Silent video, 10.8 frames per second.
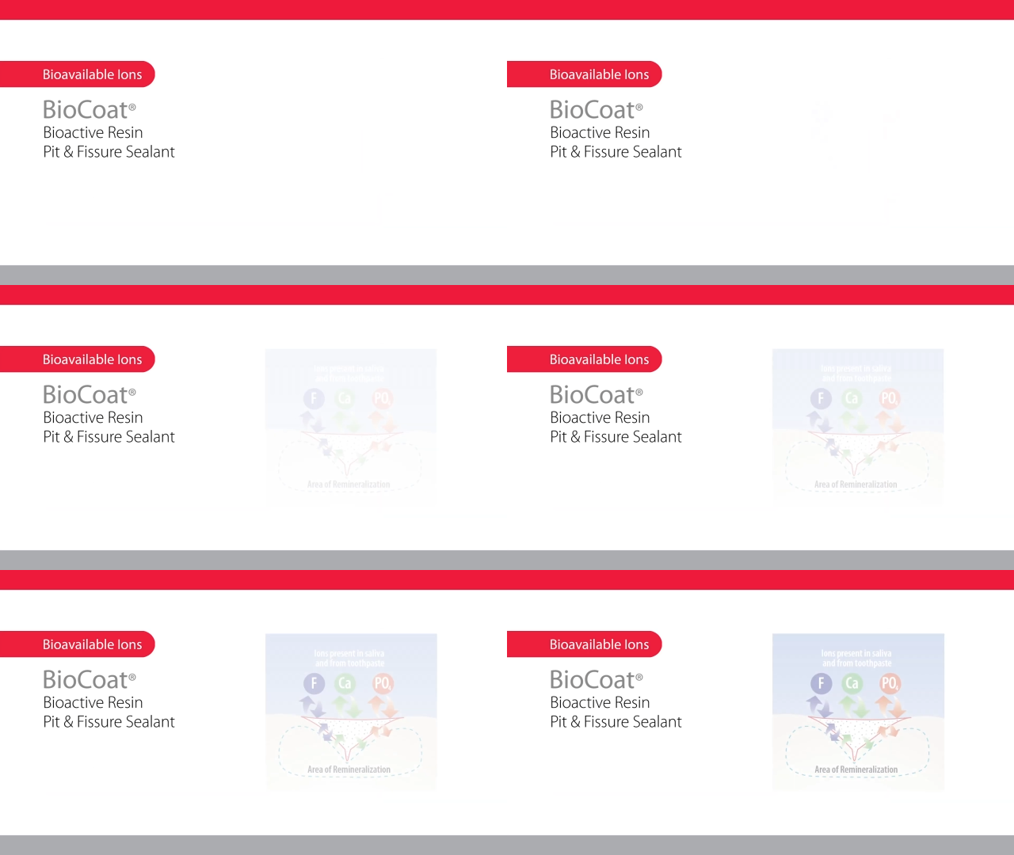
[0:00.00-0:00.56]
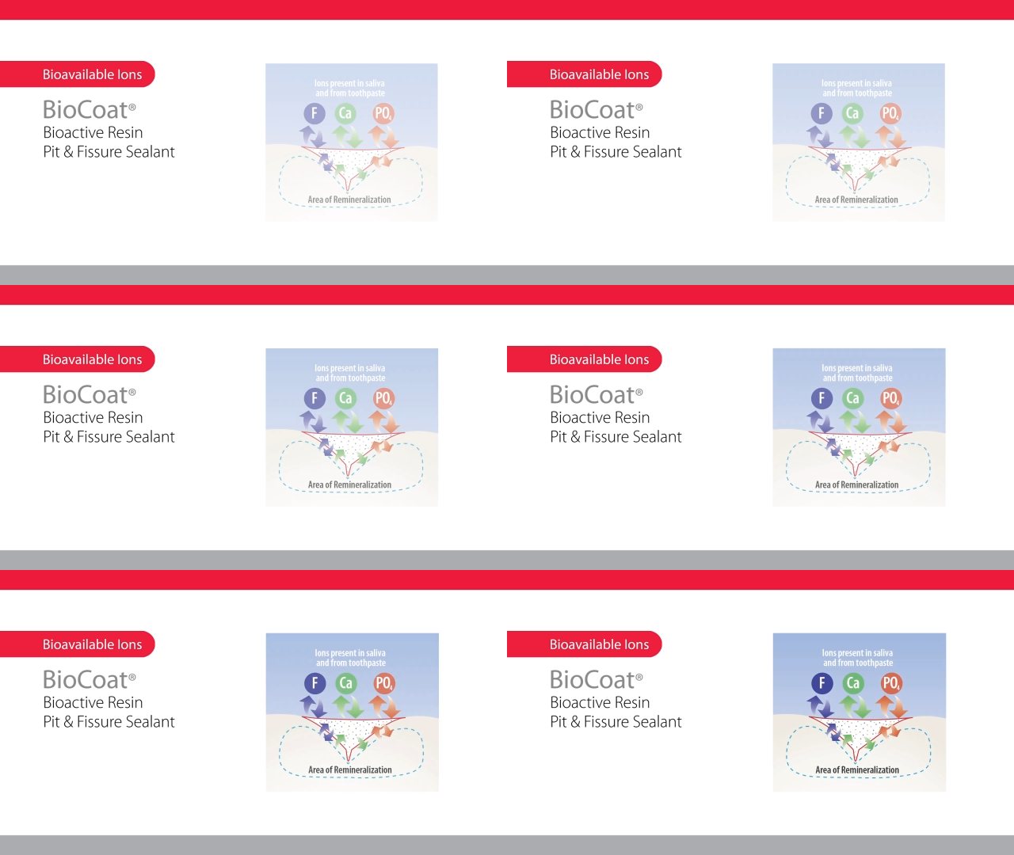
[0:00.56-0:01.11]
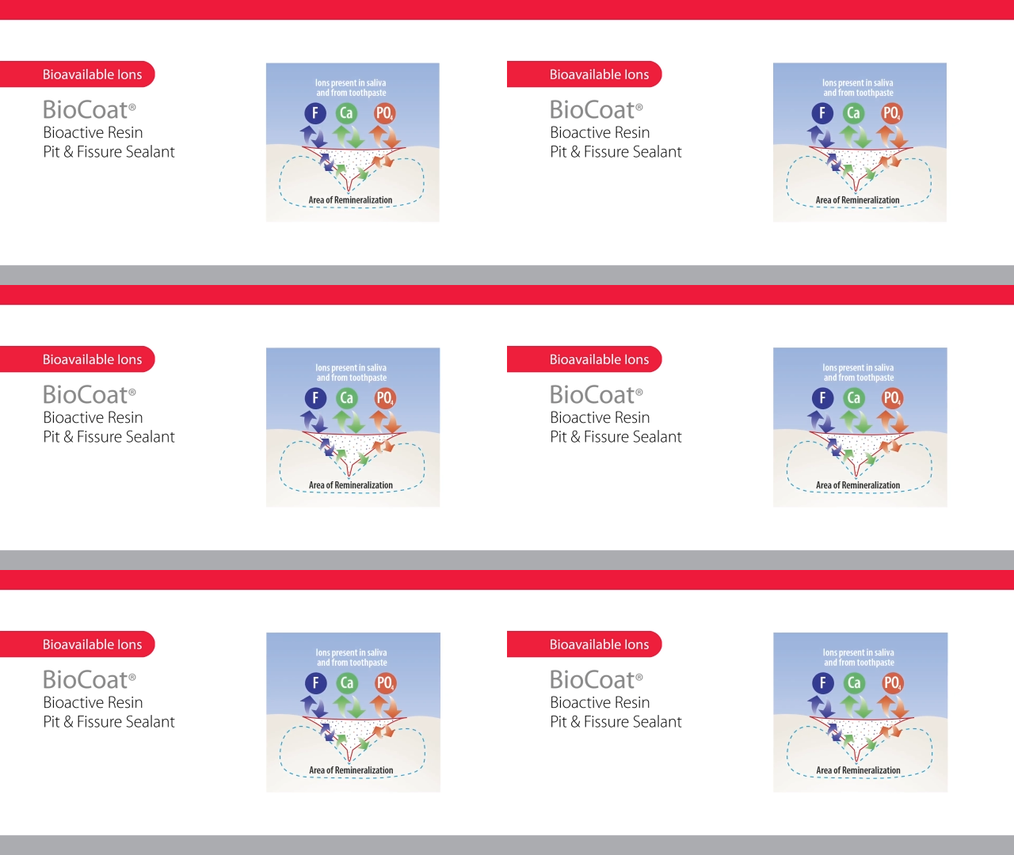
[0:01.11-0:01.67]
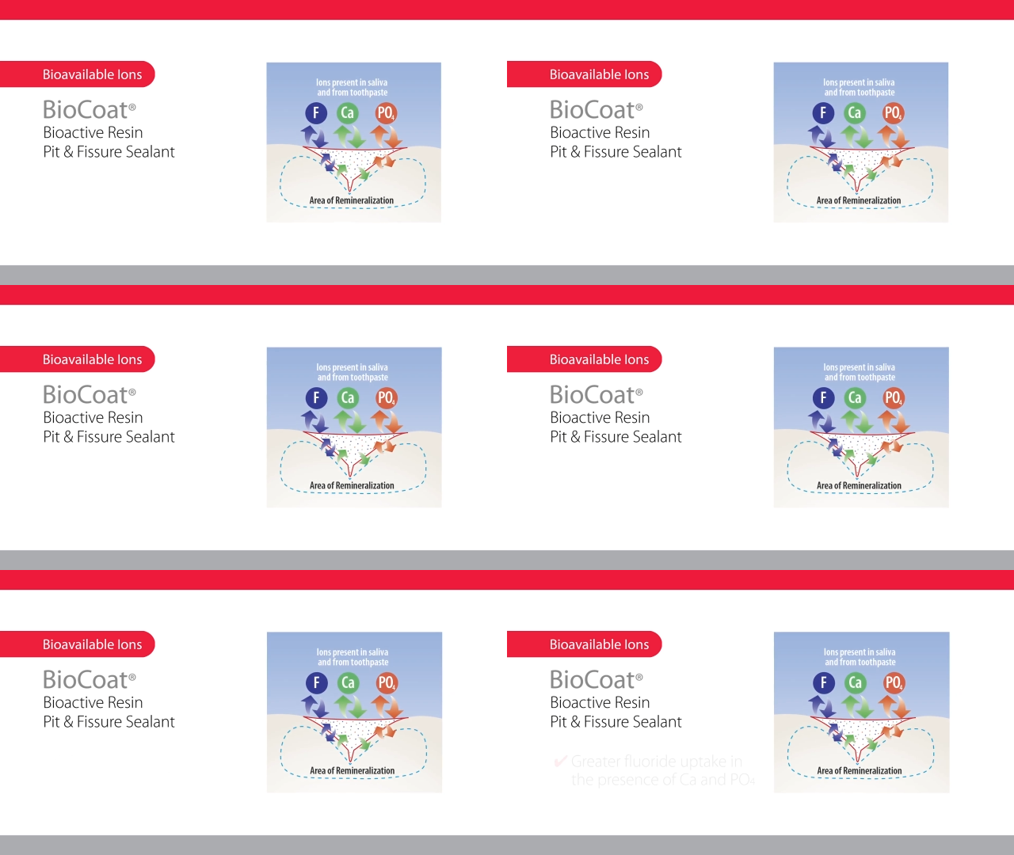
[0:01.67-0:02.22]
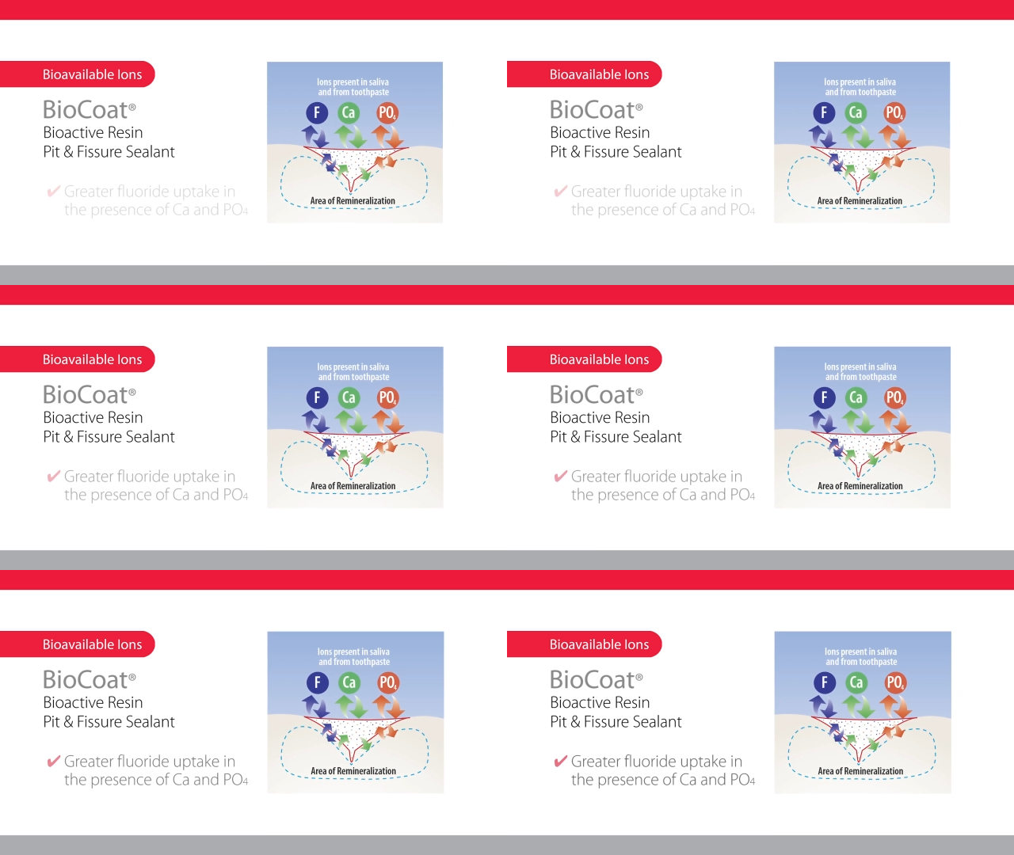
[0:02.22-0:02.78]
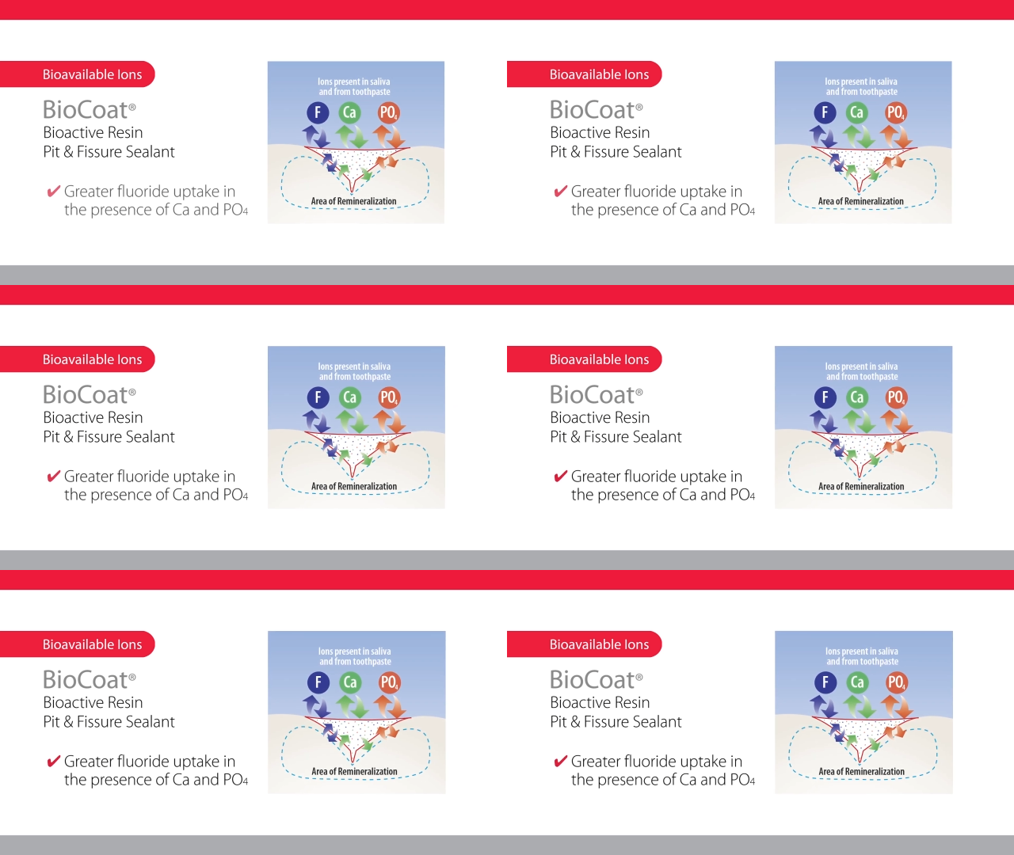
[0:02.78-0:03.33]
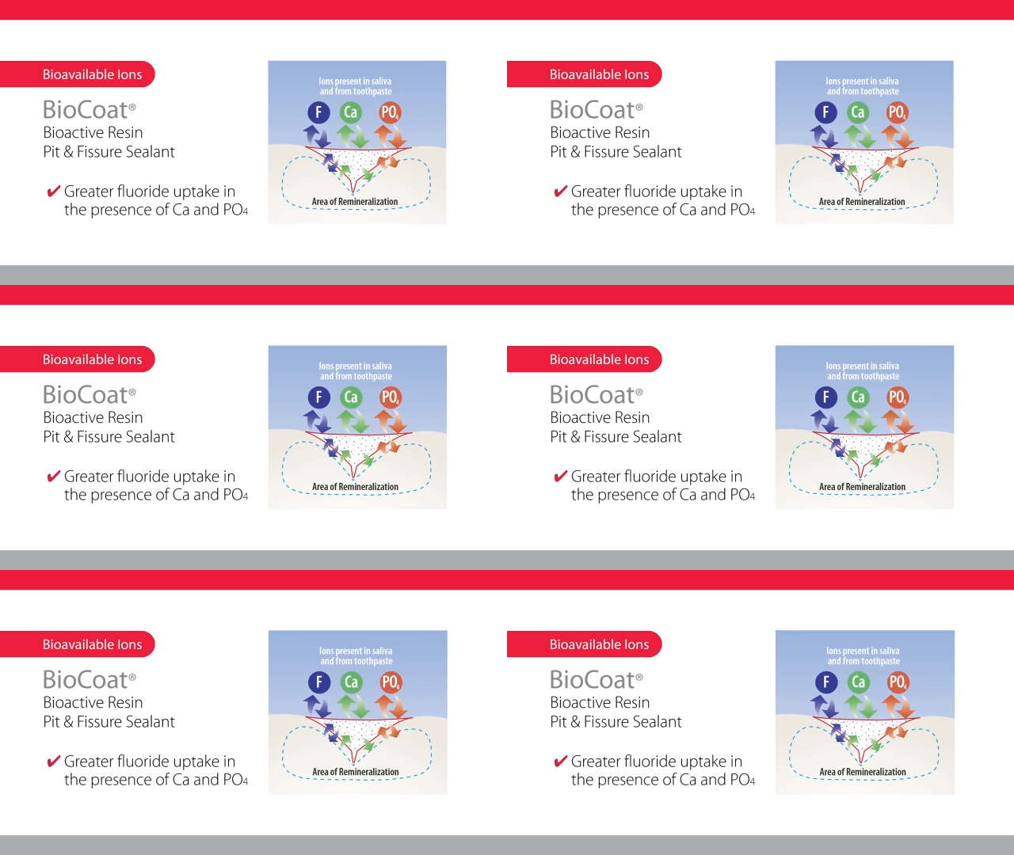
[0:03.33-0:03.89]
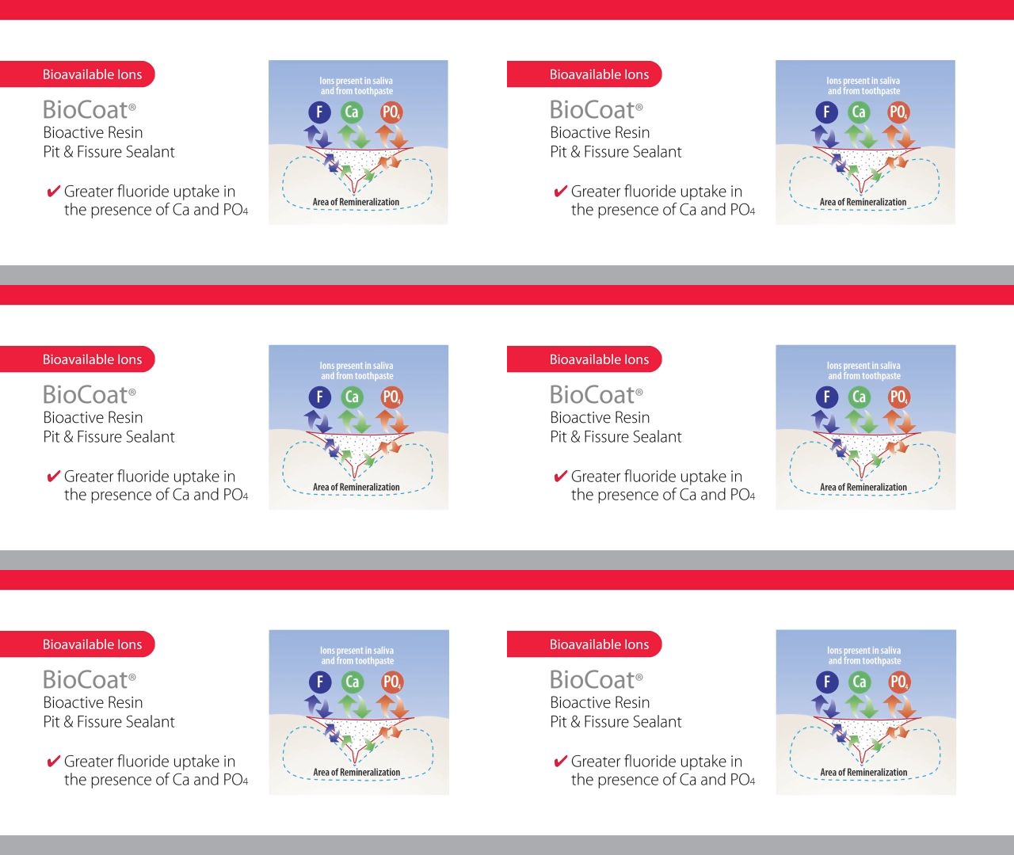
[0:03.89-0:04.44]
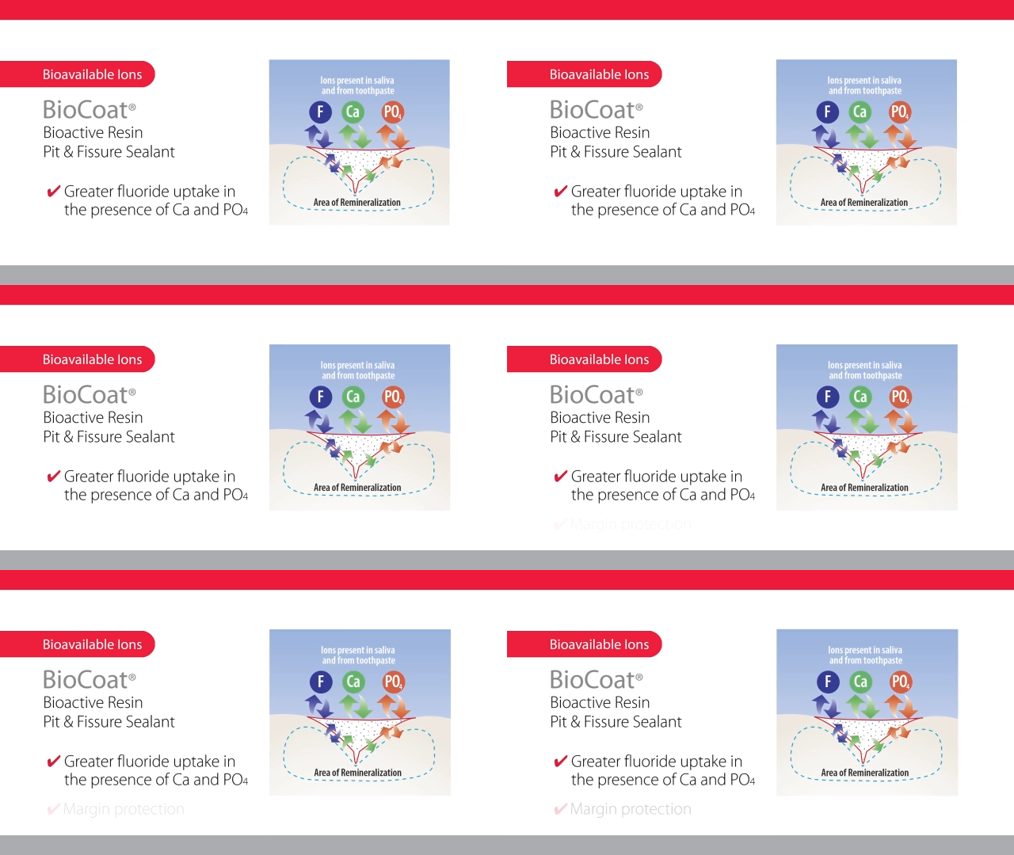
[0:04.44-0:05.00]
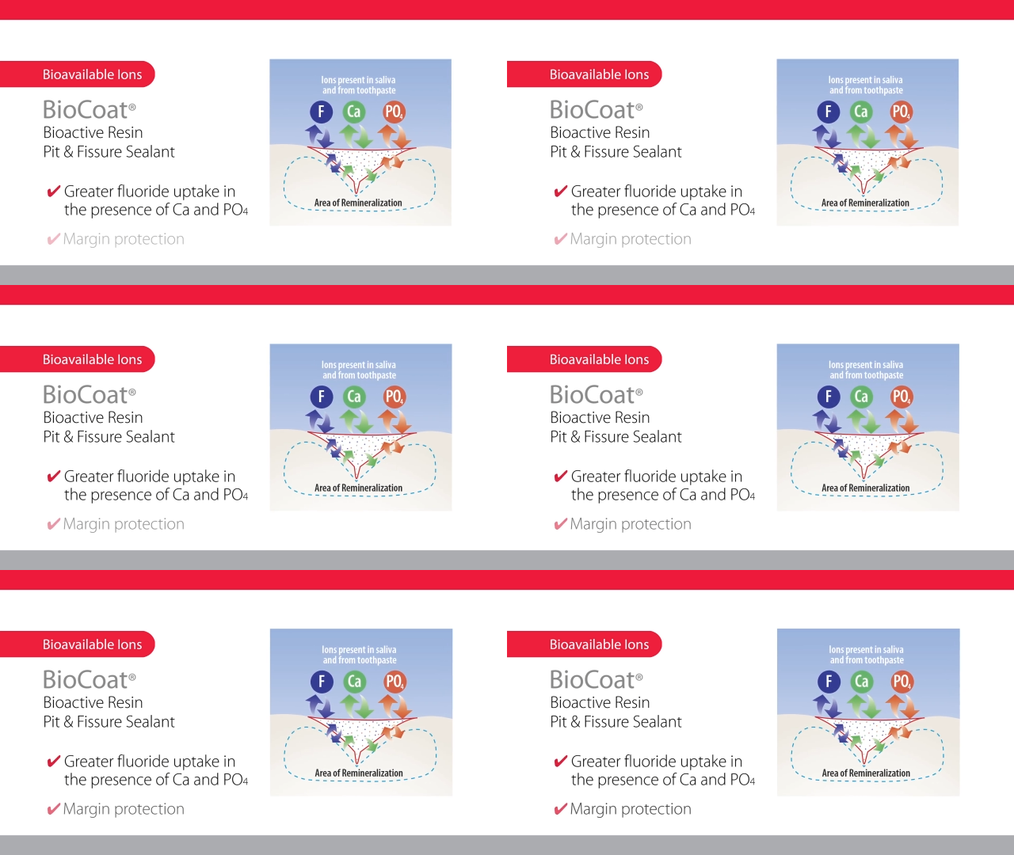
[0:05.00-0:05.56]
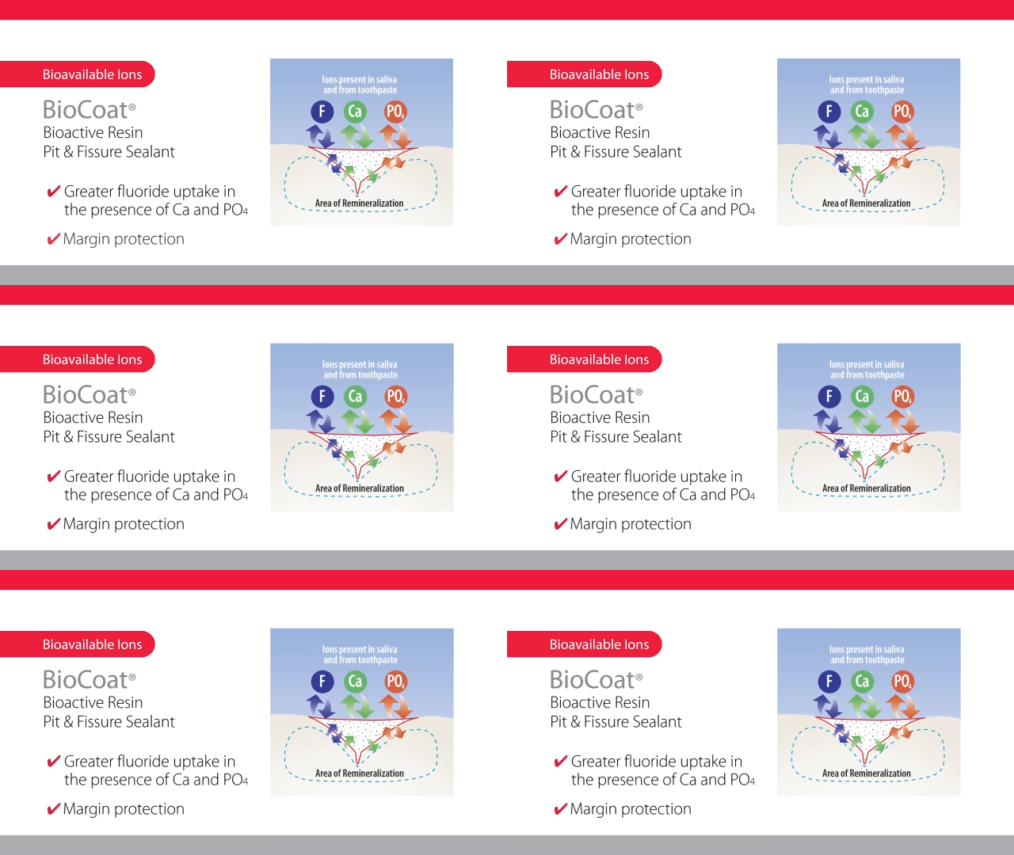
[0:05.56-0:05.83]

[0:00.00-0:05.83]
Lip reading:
[unreadable: no face in view]